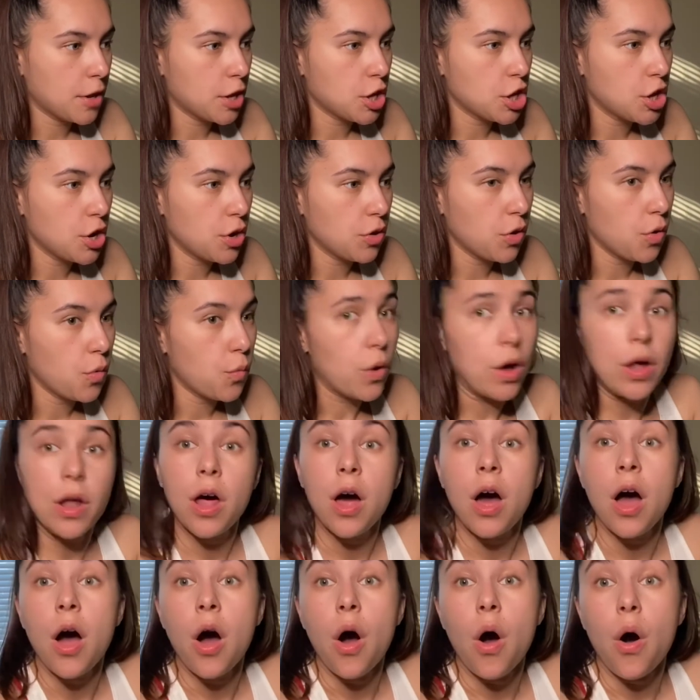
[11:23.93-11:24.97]
show you what
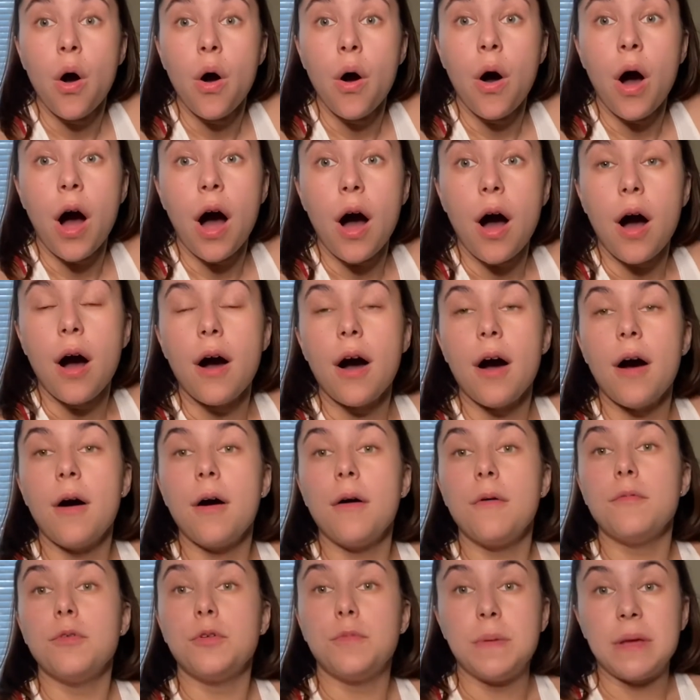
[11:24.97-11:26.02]

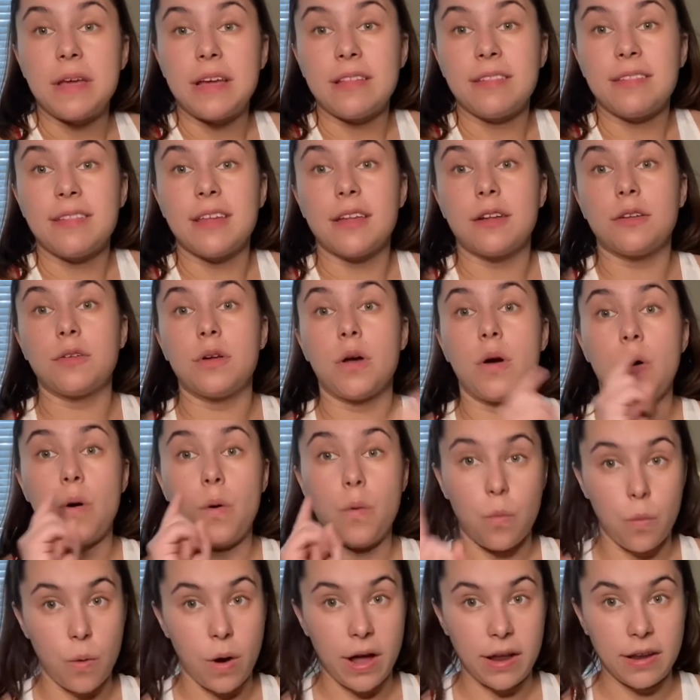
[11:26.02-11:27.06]
would be considered
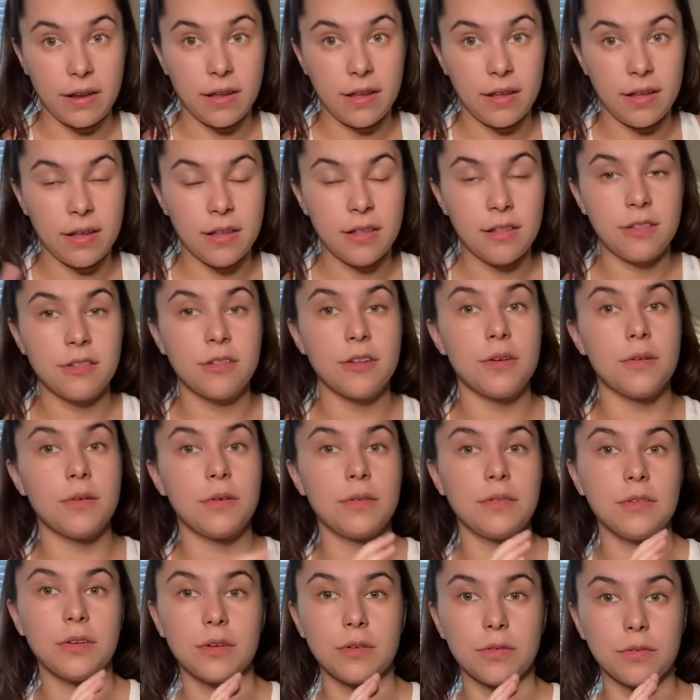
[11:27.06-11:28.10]
one. So
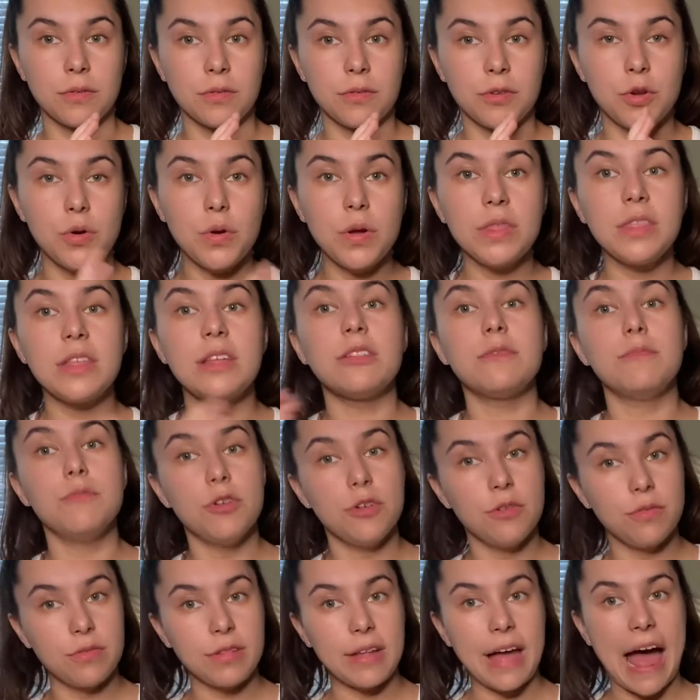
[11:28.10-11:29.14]
you're doing these
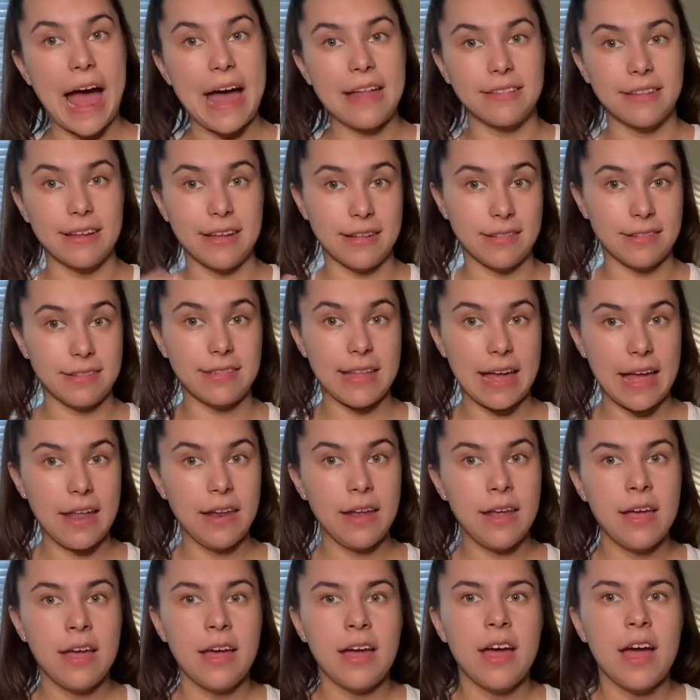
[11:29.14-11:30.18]
moves as a set
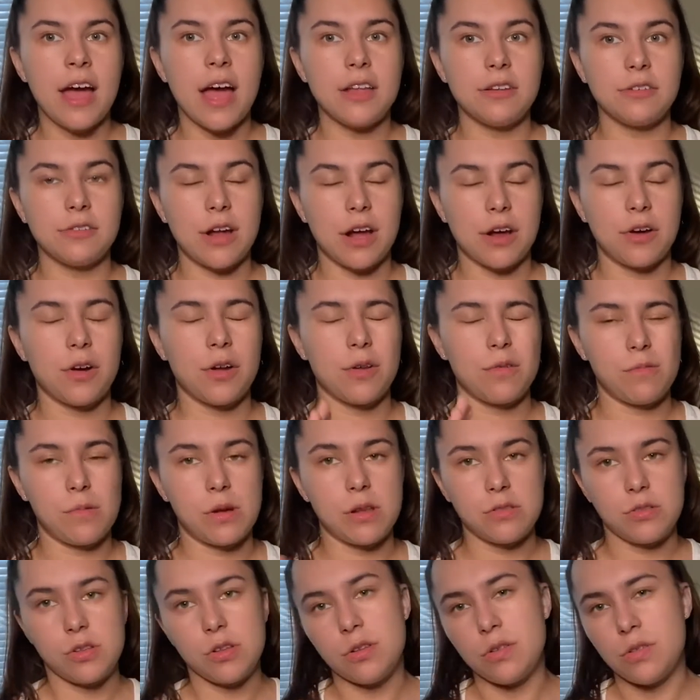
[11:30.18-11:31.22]
and you're not going one,
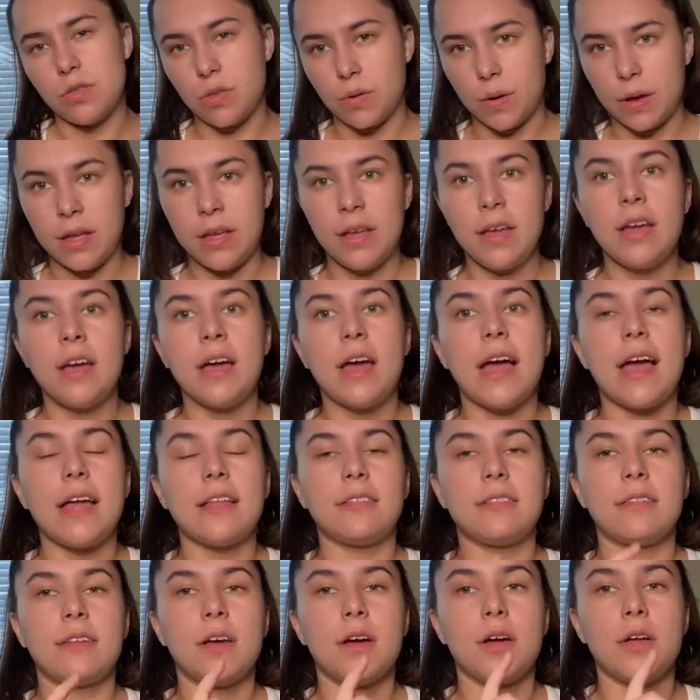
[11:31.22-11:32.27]
two, three.
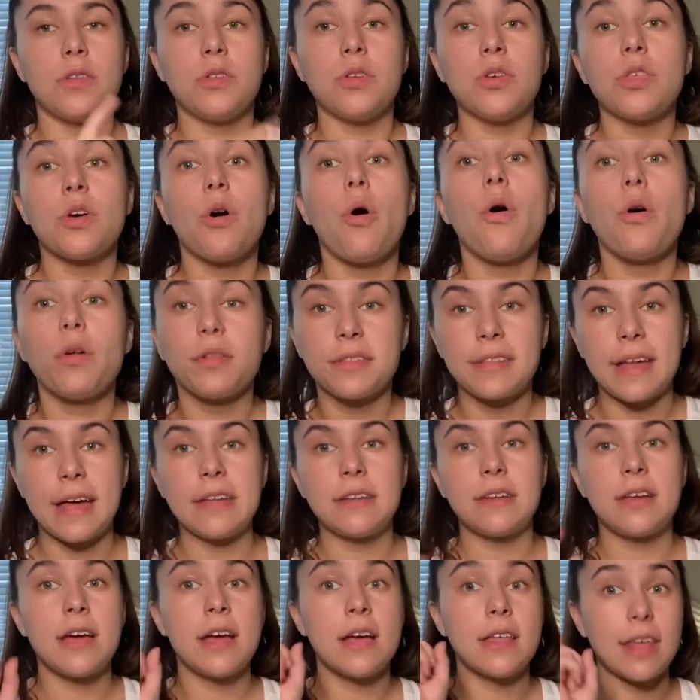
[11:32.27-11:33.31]
It's do the whole set,
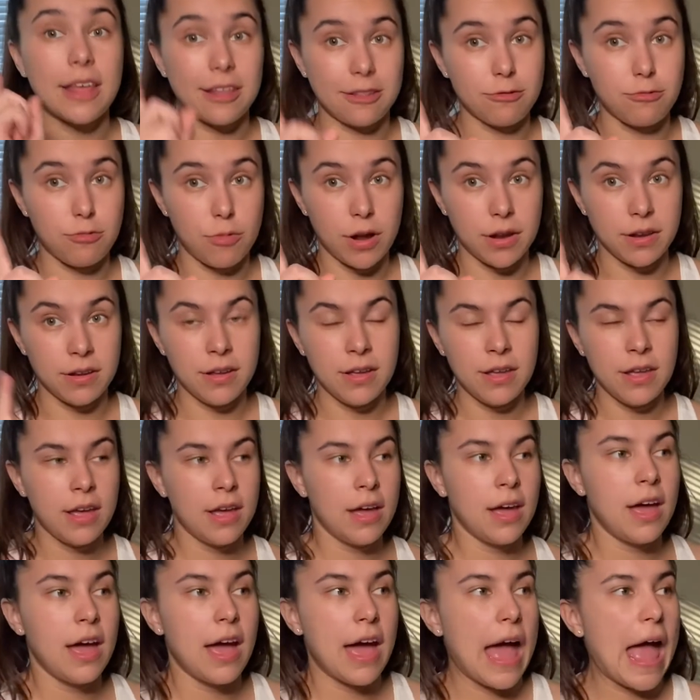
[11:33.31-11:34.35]
that's one.
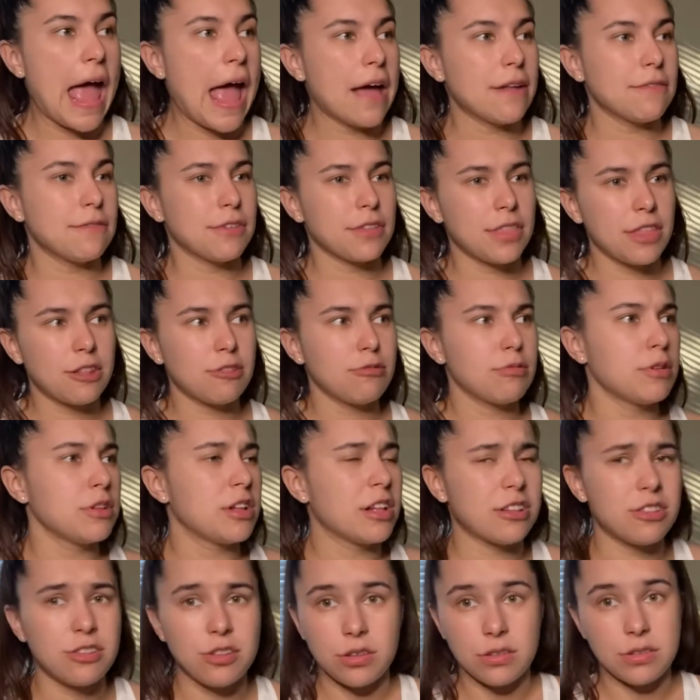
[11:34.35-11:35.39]
And for this one,
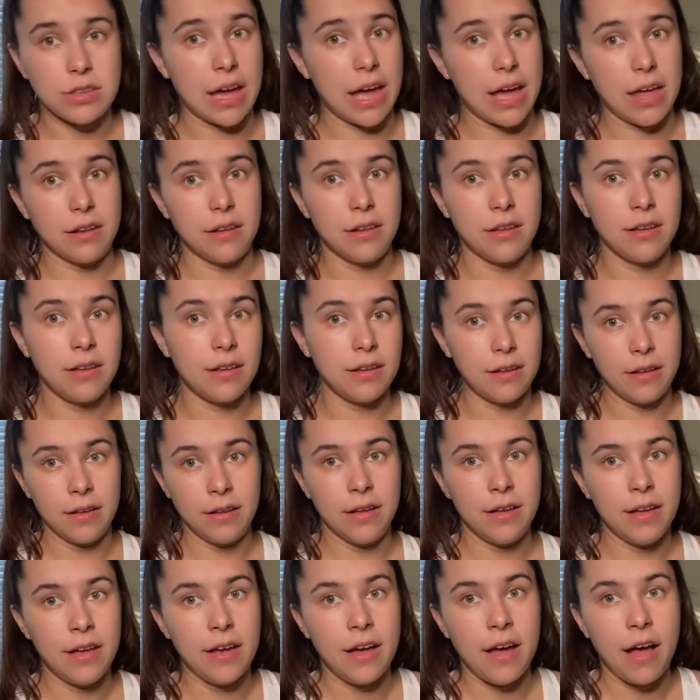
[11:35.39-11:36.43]
just do ten
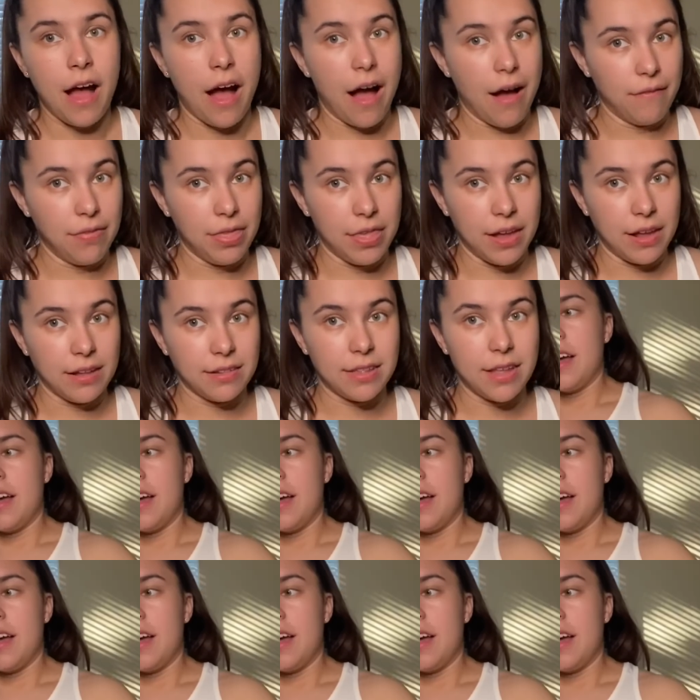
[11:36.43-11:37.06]
of these.